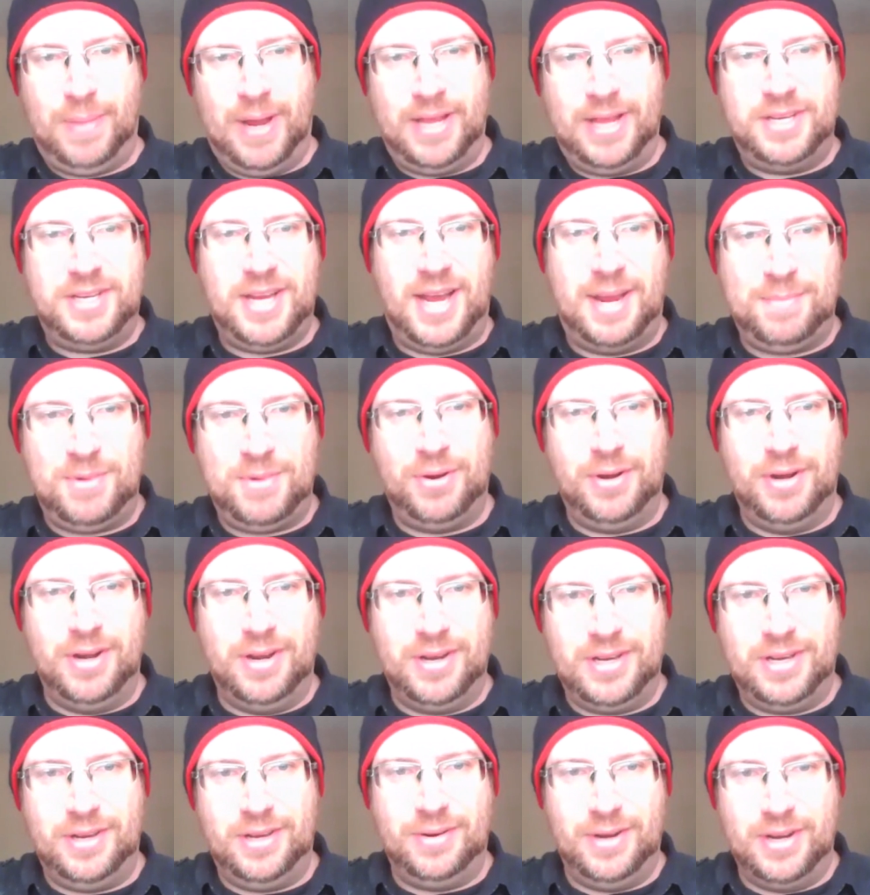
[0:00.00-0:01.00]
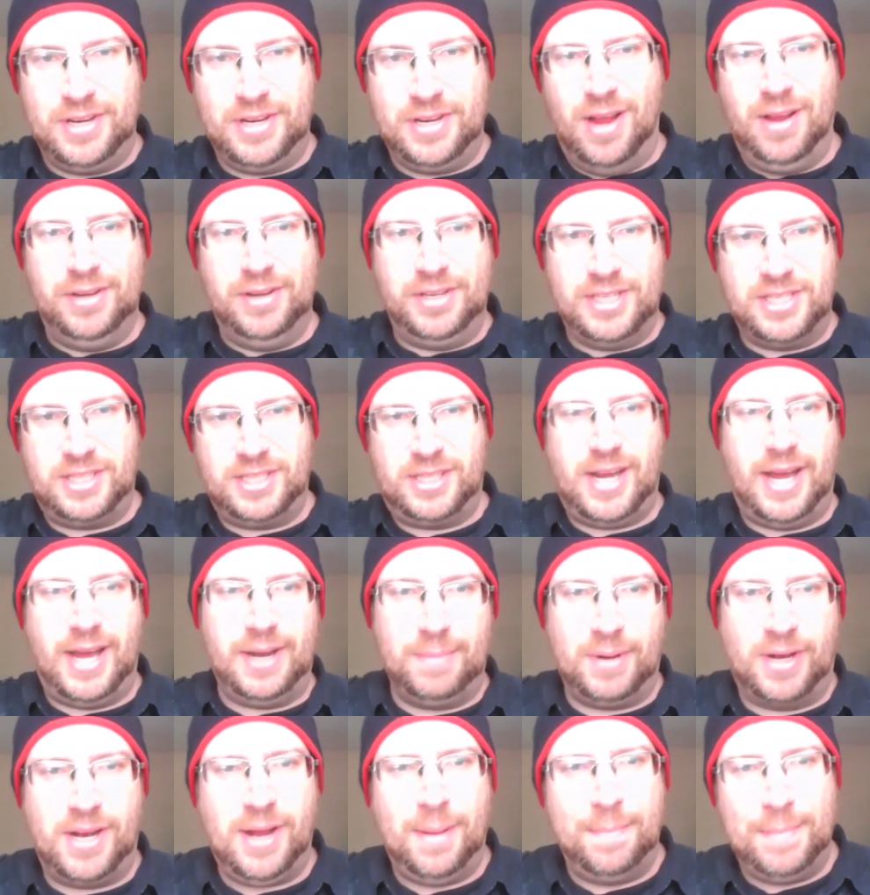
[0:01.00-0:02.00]
by the time you're you're an adult it's kind
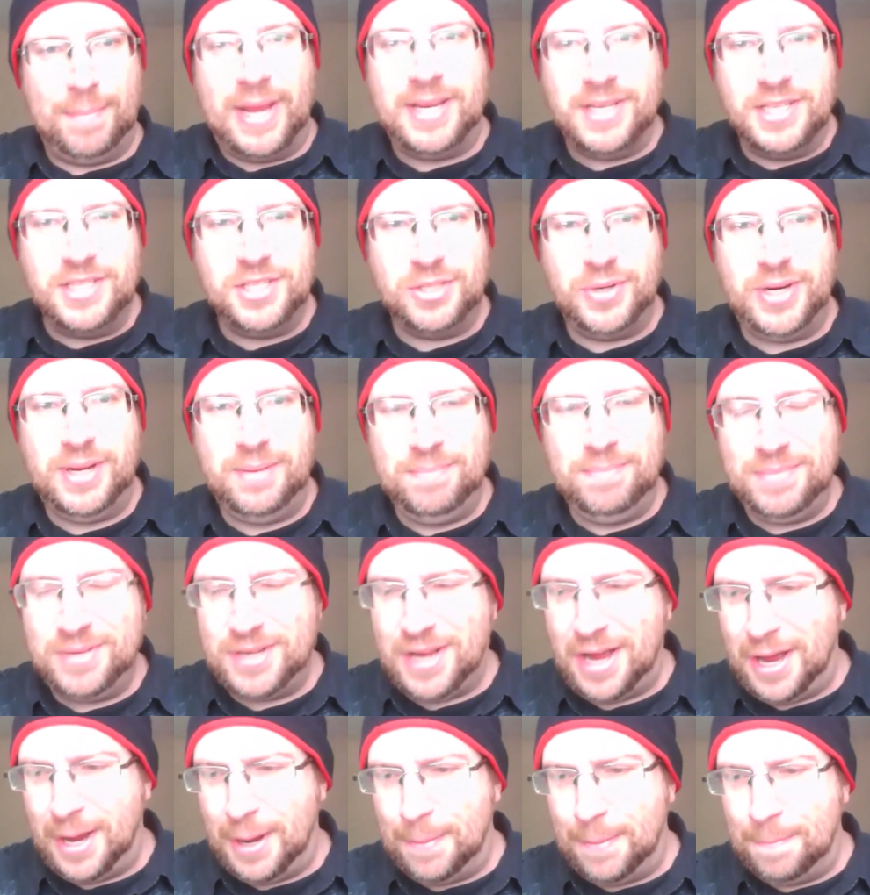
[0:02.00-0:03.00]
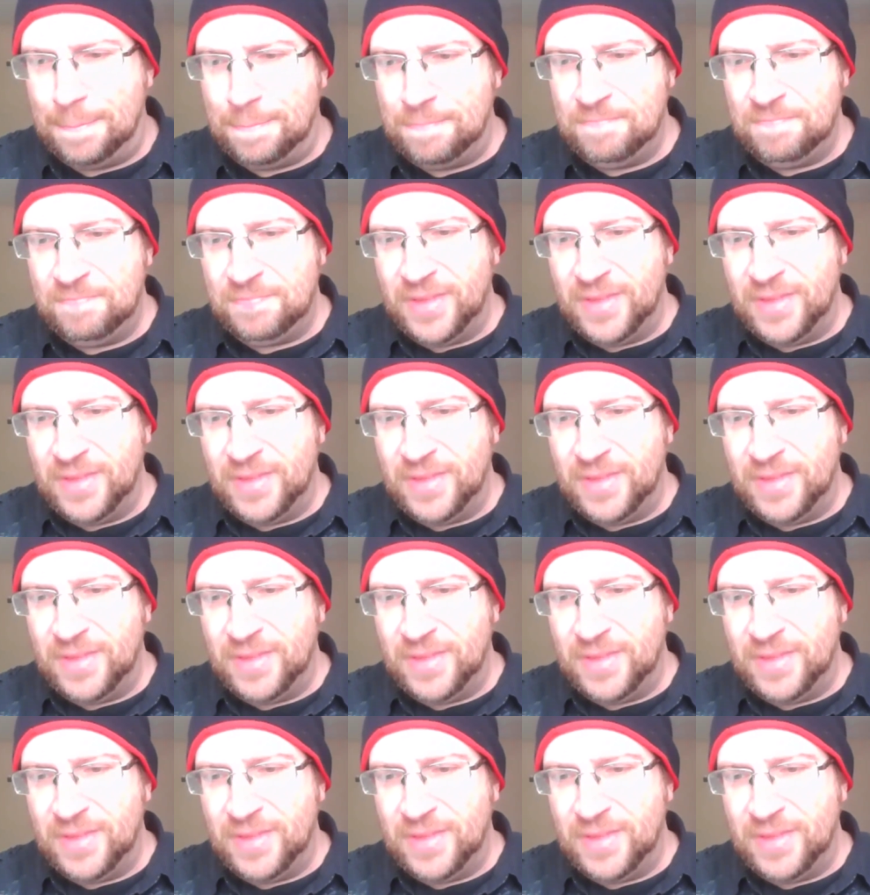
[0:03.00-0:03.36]
of become mainstream um,